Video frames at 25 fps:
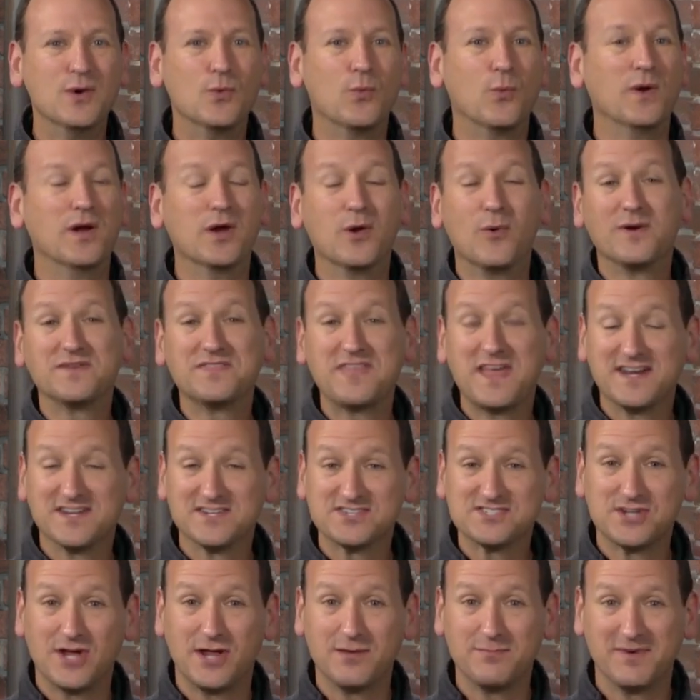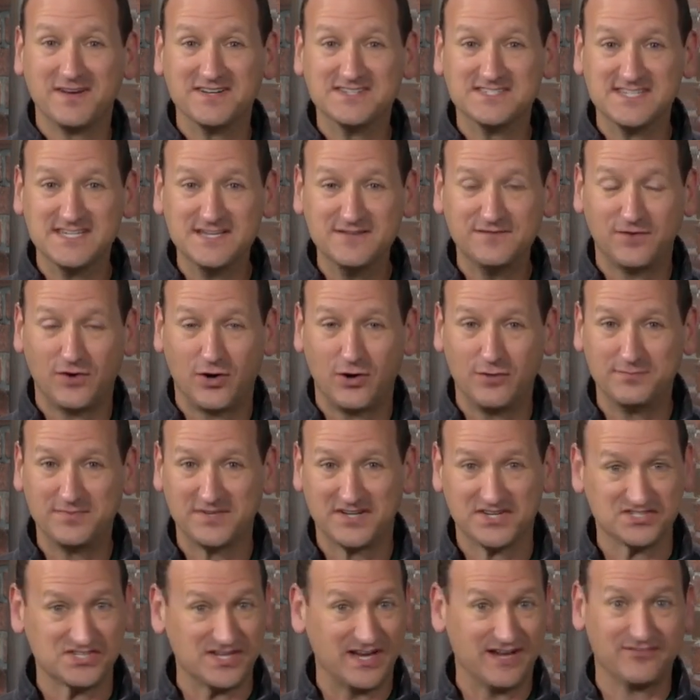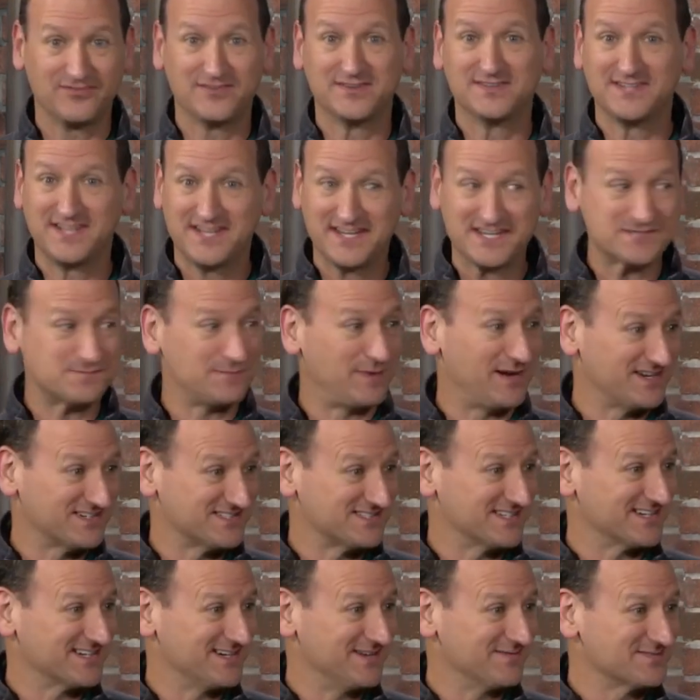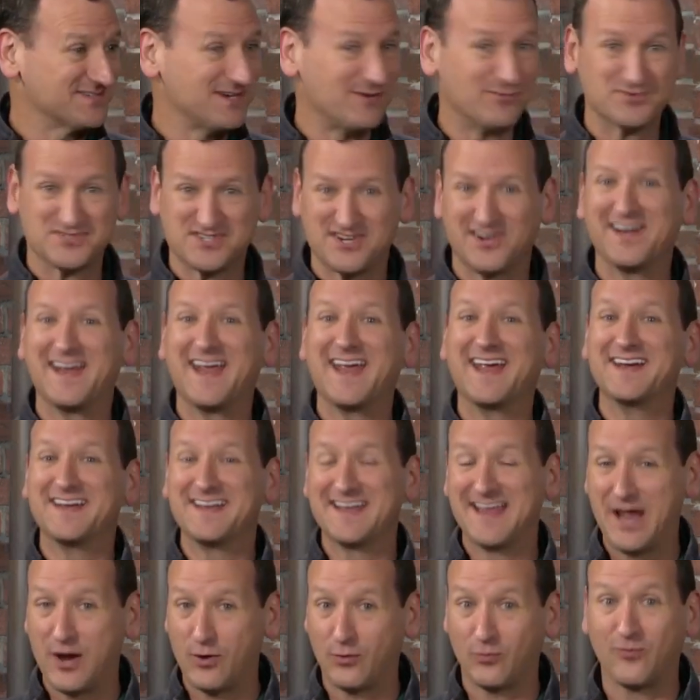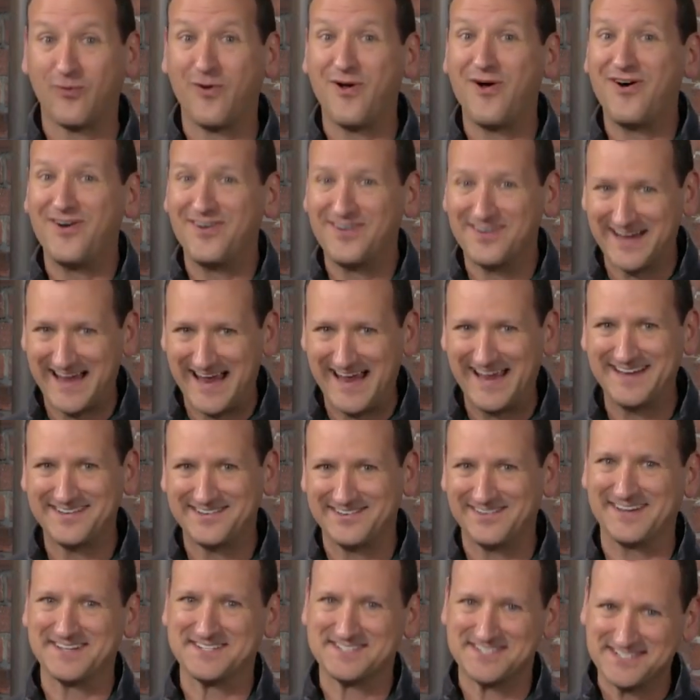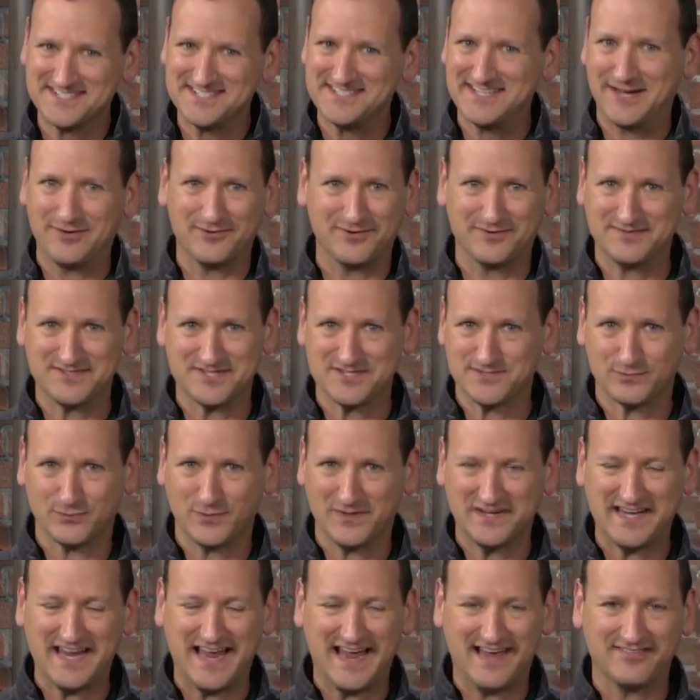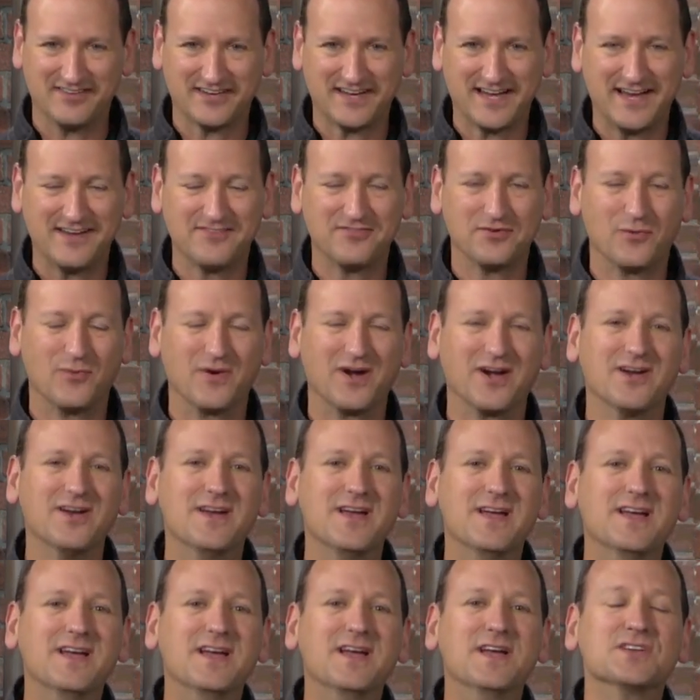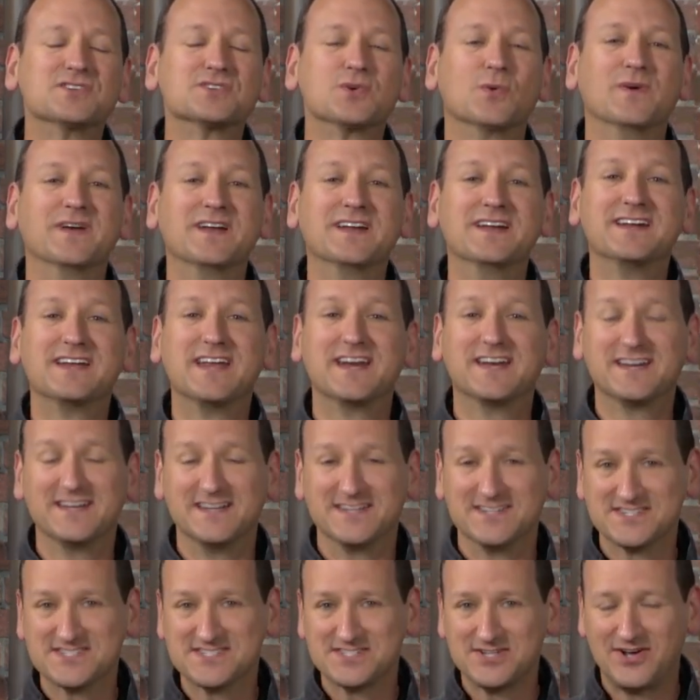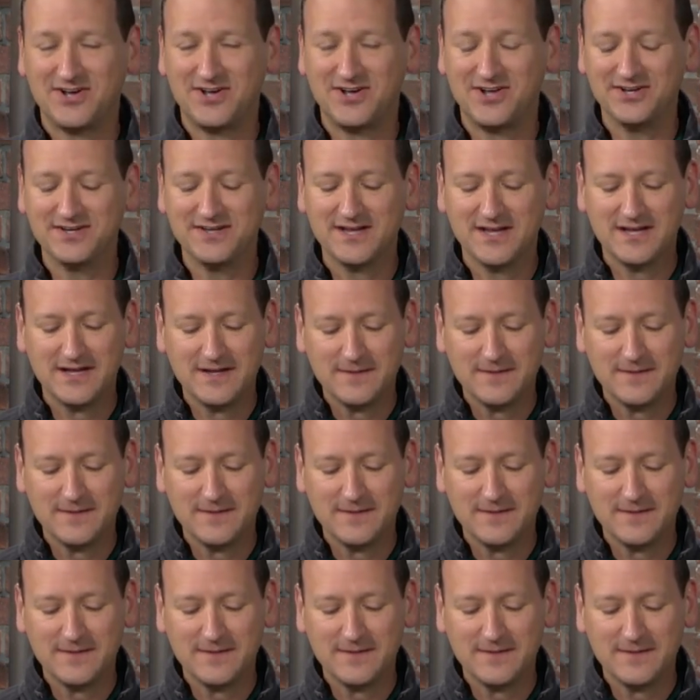We don't want that installed by default because every Linux box that comes up would start handing out wrong addresses, and that would just wreak havoc everywhere. So we need to get it installed.